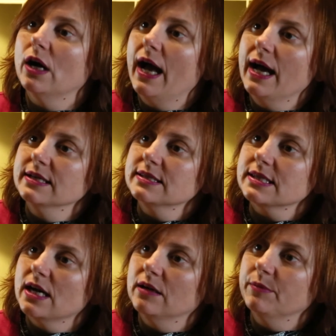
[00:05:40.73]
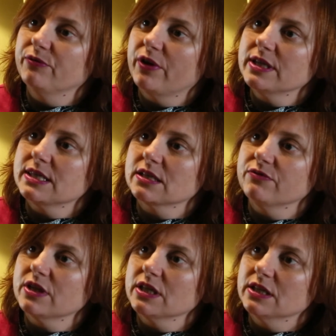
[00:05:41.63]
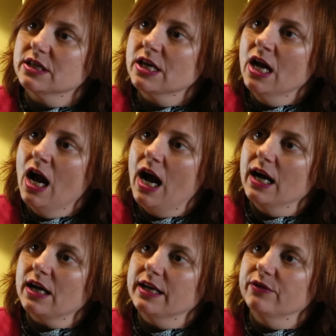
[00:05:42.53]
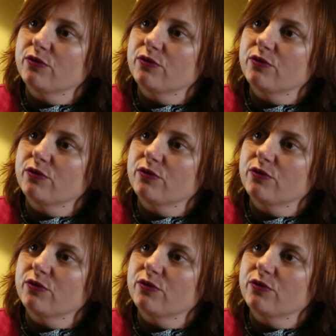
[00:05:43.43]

has a very significant kind of